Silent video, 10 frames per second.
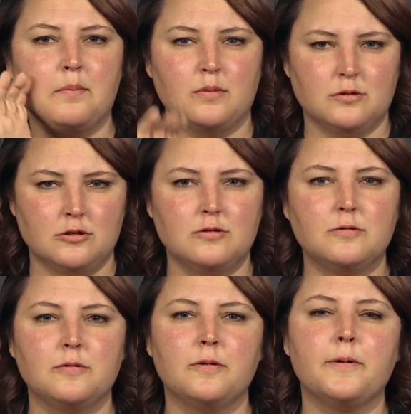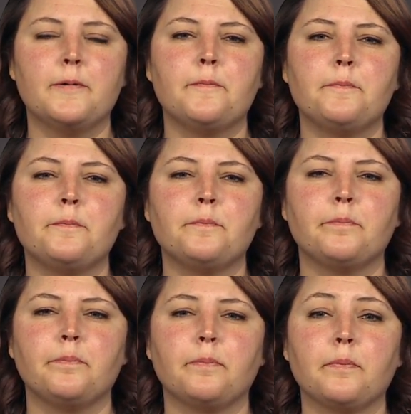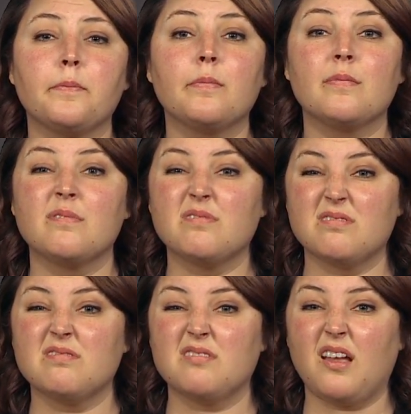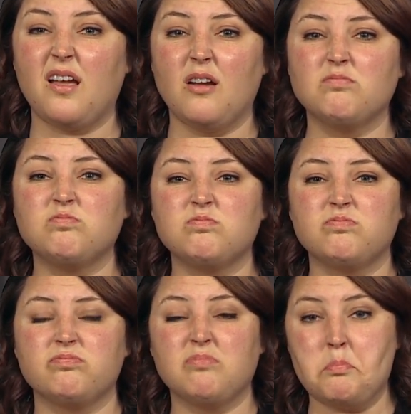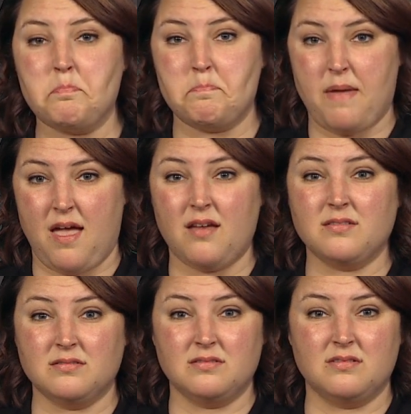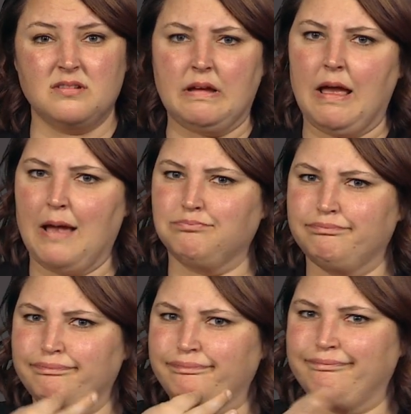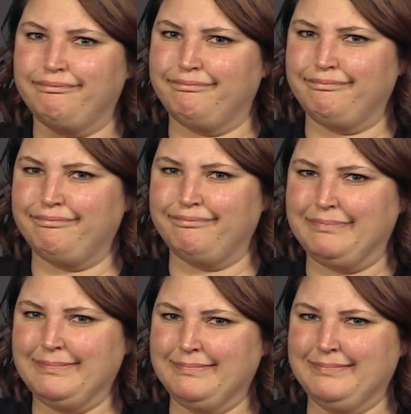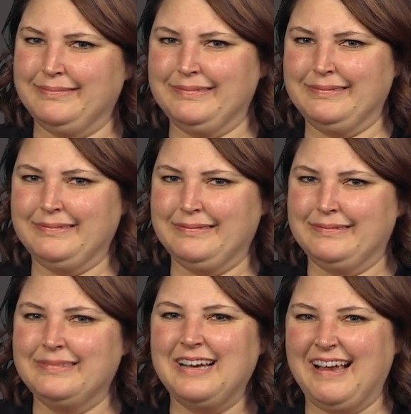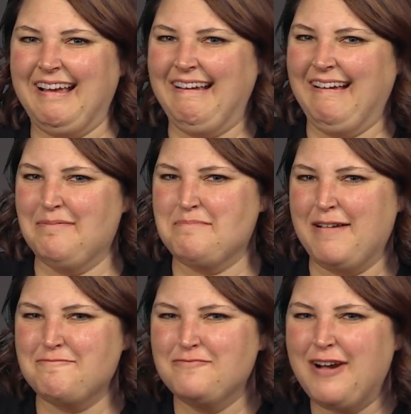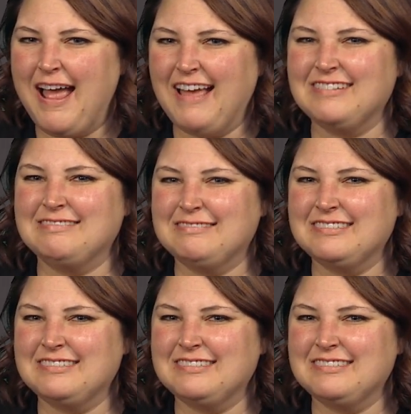Now, when it comes to using a Macintosh, I'm not an expert, so I had to ask a friend who took some of these pictures for me.